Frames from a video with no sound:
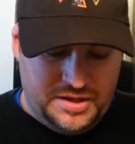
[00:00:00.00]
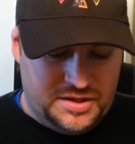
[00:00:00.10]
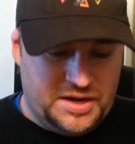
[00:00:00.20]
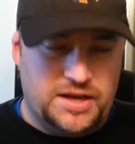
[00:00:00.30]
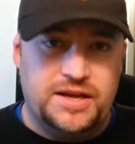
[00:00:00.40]

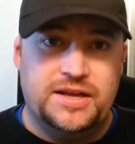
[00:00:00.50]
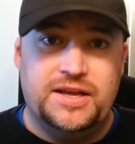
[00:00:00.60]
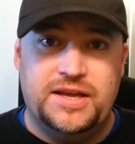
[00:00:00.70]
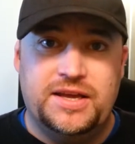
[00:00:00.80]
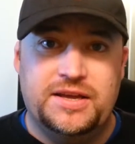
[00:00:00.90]
that I got,
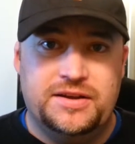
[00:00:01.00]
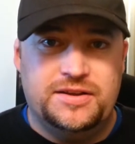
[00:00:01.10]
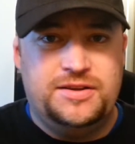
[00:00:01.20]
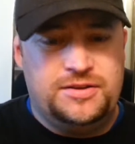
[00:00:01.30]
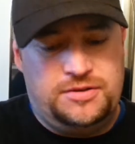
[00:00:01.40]
and
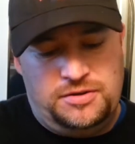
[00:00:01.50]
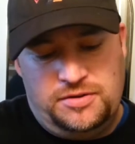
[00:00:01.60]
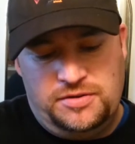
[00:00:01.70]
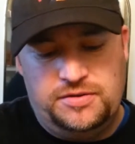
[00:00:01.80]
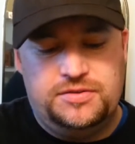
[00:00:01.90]

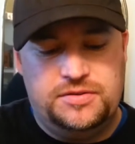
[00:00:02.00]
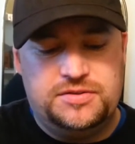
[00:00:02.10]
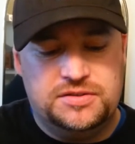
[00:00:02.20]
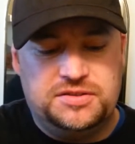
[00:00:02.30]
it's